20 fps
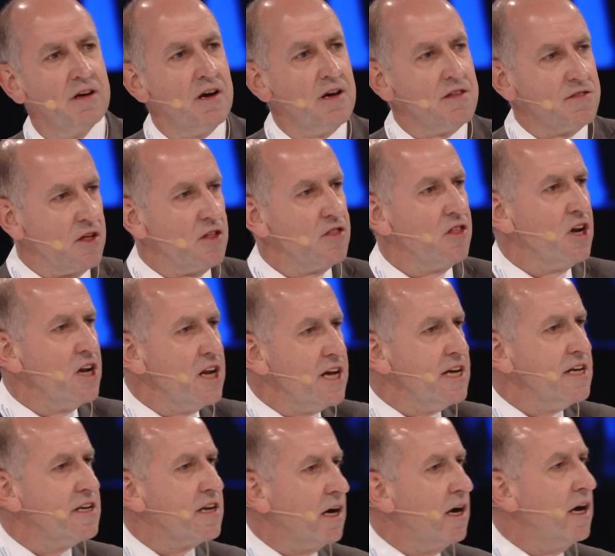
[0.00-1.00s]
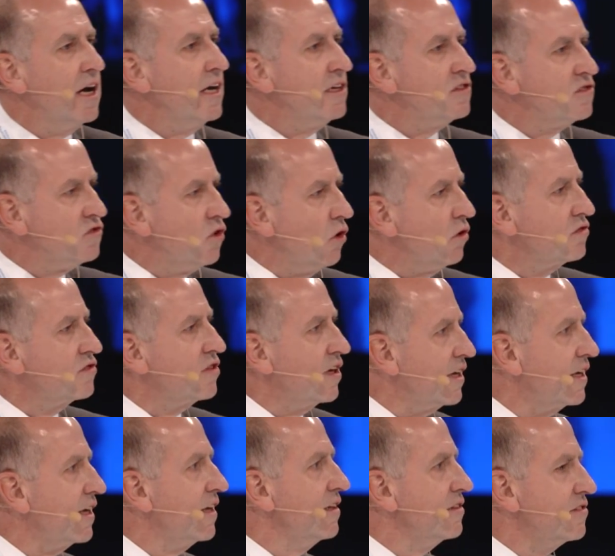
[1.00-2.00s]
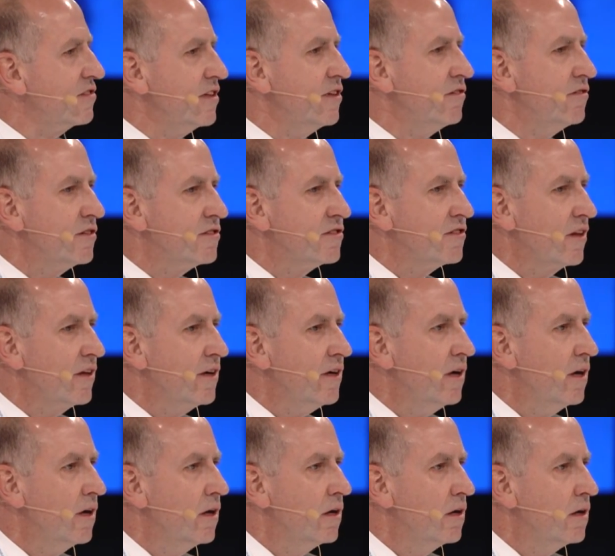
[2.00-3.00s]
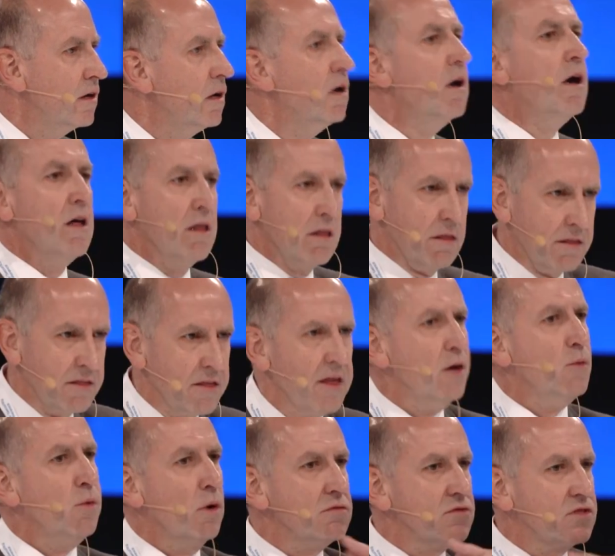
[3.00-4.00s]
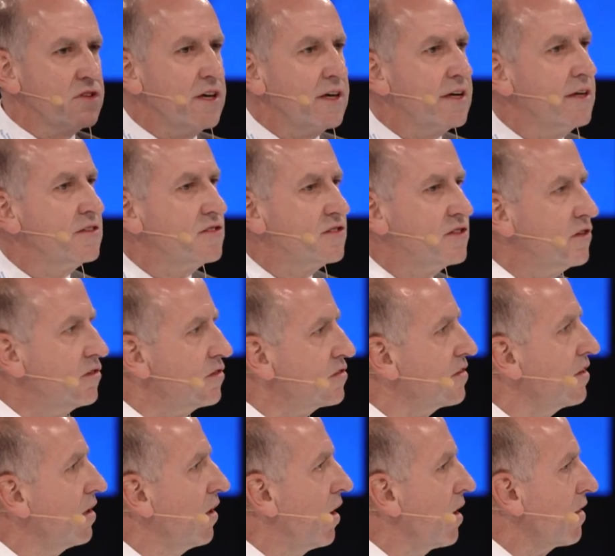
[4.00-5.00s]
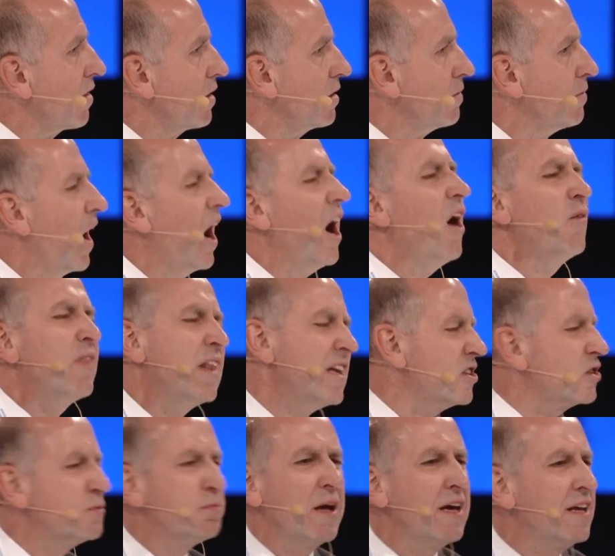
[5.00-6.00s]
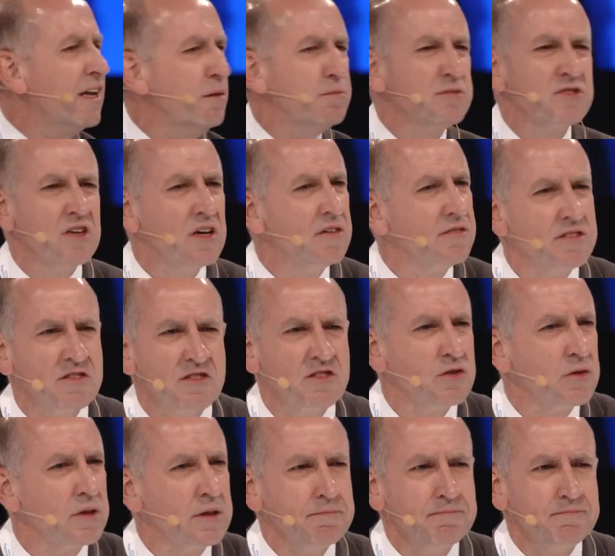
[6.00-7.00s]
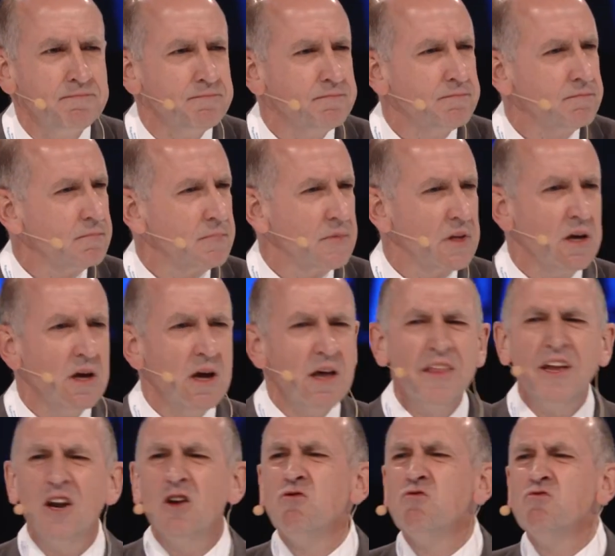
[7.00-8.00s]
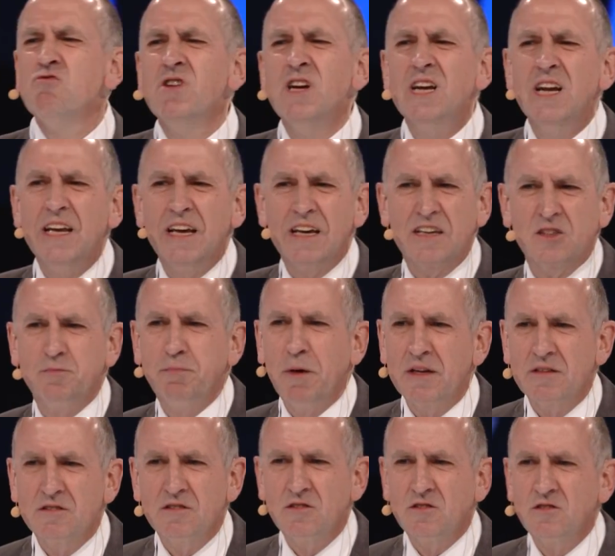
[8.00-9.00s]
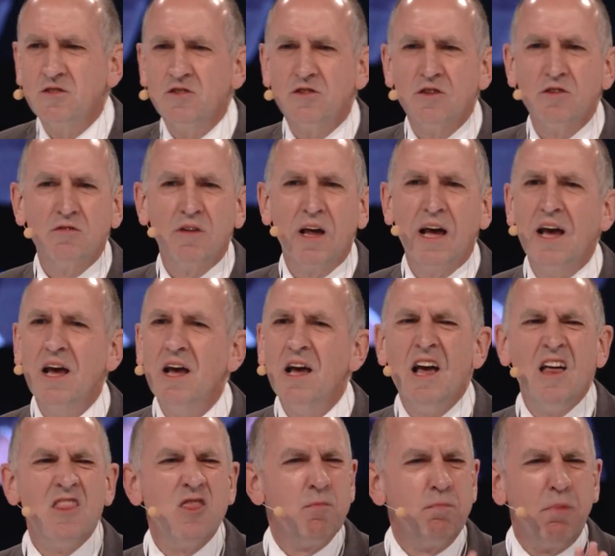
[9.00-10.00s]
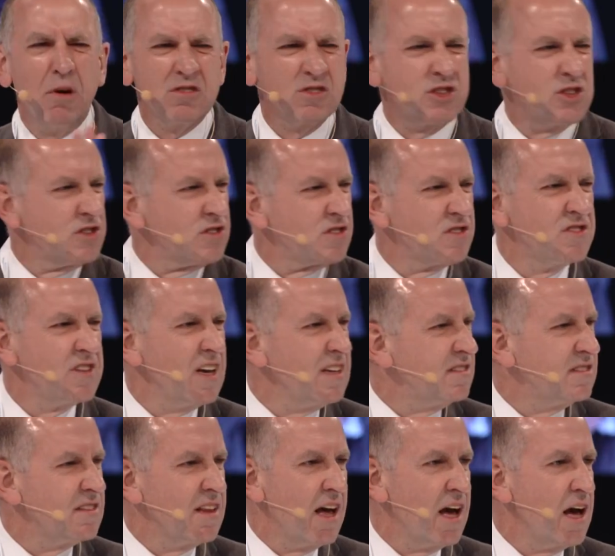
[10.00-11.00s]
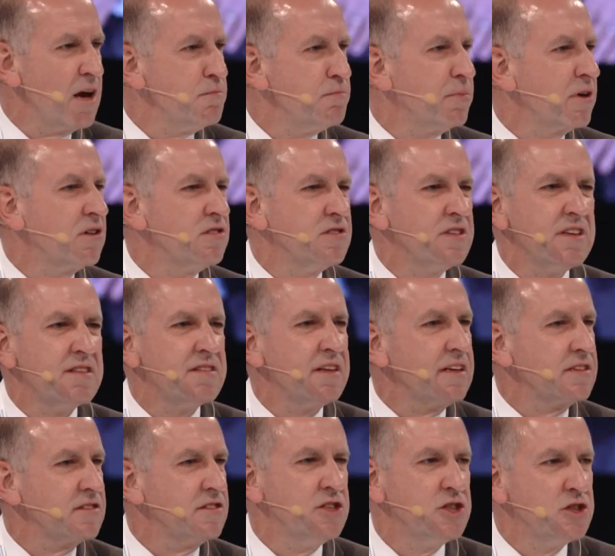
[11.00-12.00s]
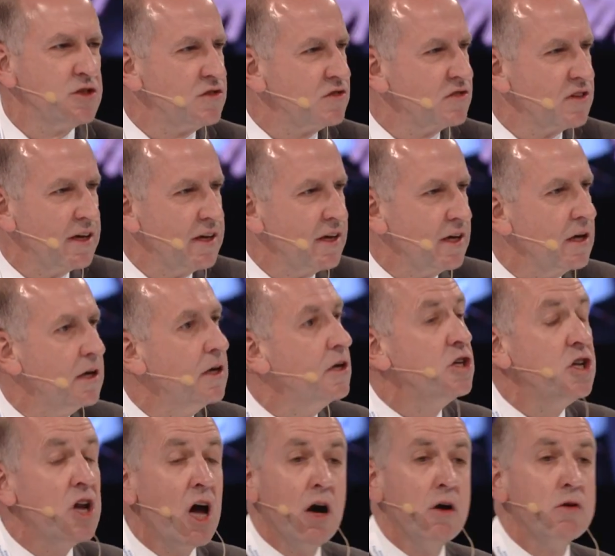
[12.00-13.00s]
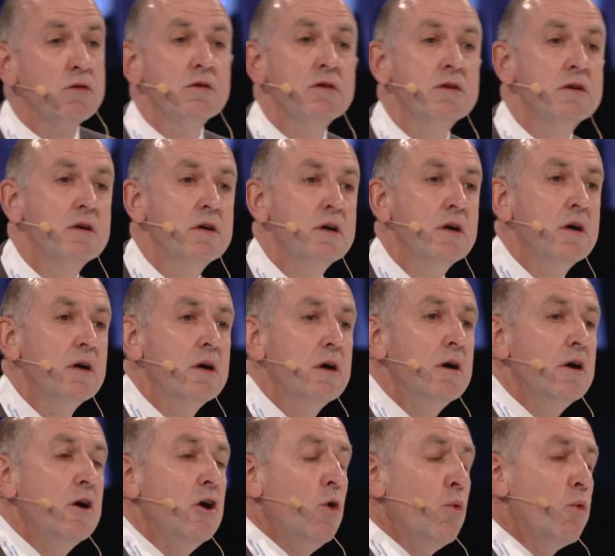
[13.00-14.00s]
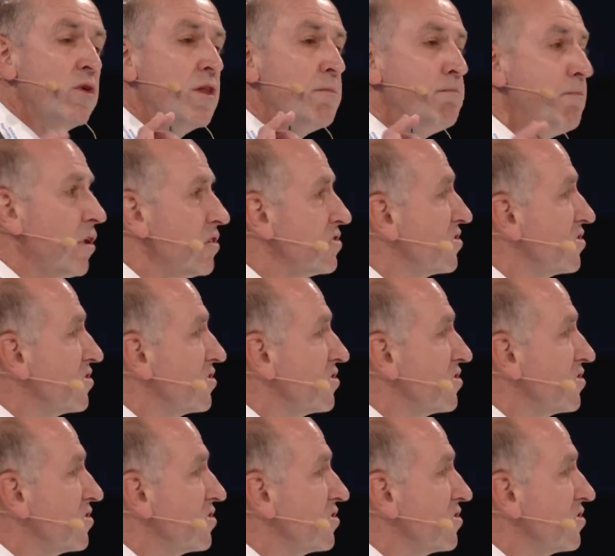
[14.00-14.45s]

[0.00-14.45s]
that the leader is not taking it seriously, they won't take it seriously either. Oh, they're just paying lip service to it. They don't really expect us to do that. The boss just says that because he thinks he should say it. No. When the boss